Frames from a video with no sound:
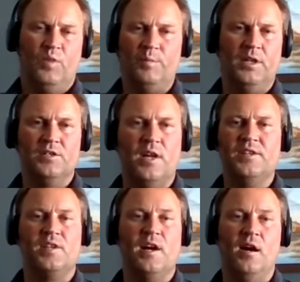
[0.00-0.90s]
nice to
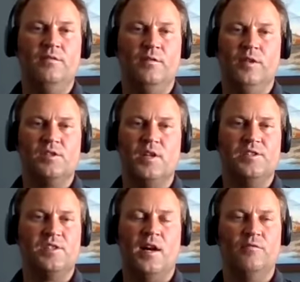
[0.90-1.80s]
have it, and it's nice to
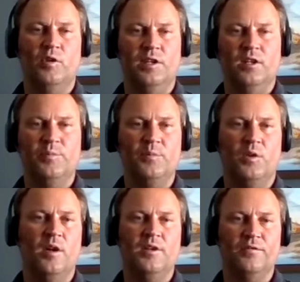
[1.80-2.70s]
have really good people
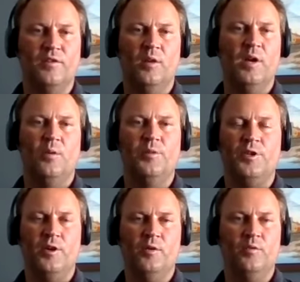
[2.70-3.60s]
on your farm helping you
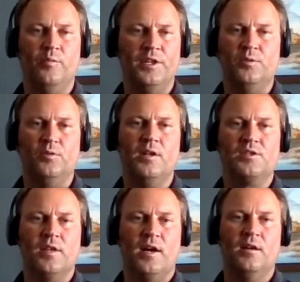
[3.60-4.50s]
out, and we do lots
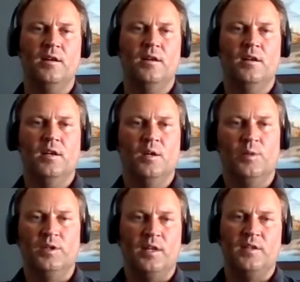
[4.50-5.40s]
of that.
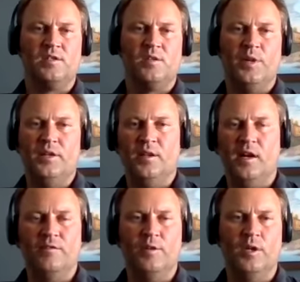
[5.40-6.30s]
But that doesn't mean that
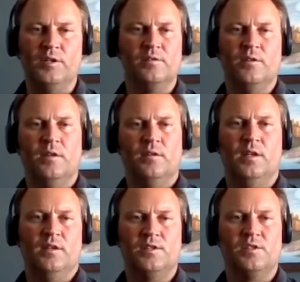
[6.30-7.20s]
everyone
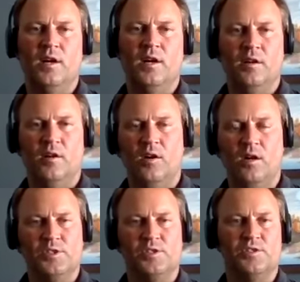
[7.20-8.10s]
that doesn't hire an
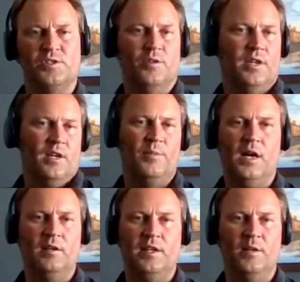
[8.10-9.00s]
agronomist is doing it
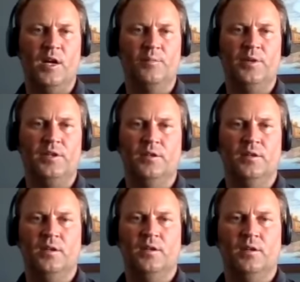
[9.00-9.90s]
badly, in my opinion.
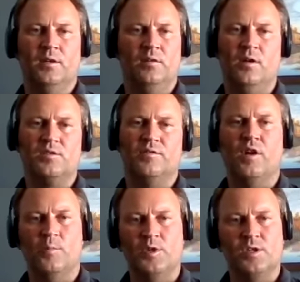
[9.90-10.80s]
Lots of
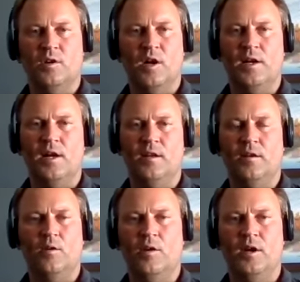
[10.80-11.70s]
farmers are great at it
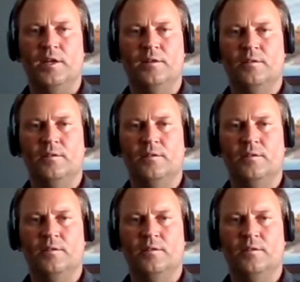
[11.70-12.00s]
already.